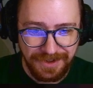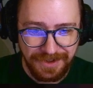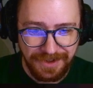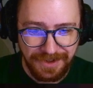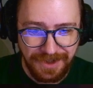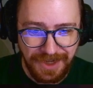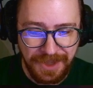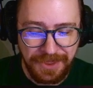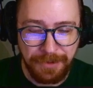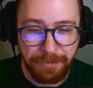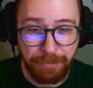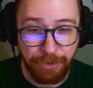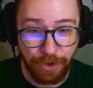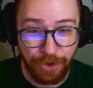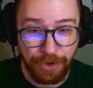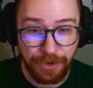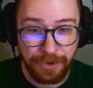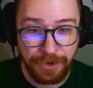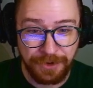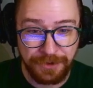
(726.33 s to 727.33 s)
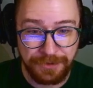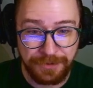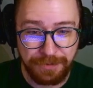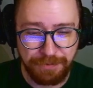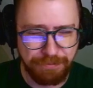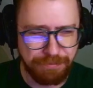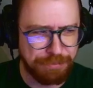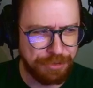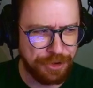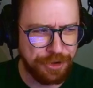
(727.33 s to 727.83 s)
And the
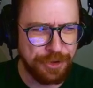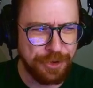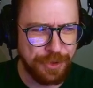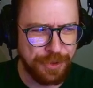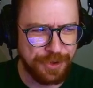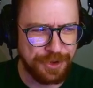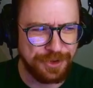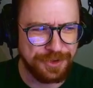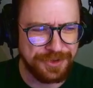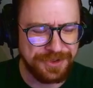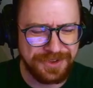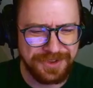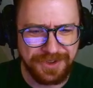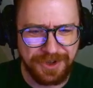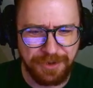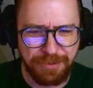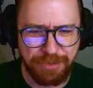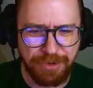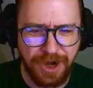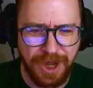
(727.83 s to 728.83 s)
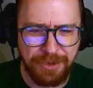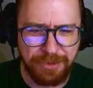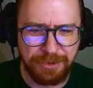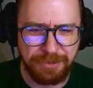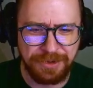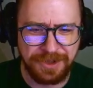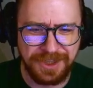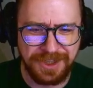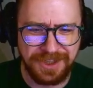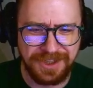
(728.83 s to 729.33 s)
burrowers are
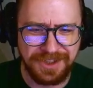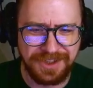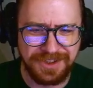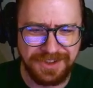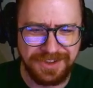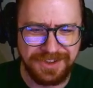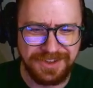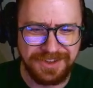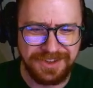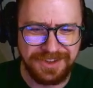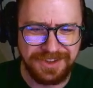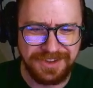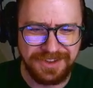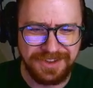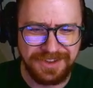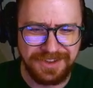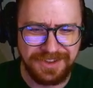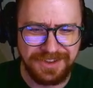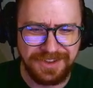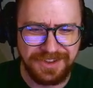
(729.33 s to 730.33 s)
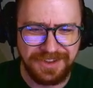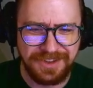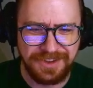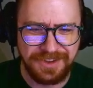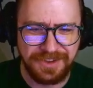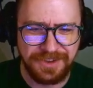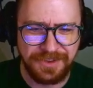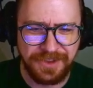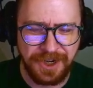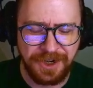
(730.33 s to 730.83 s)
probably
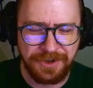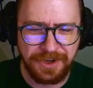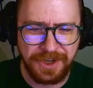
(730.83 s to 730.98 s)
there to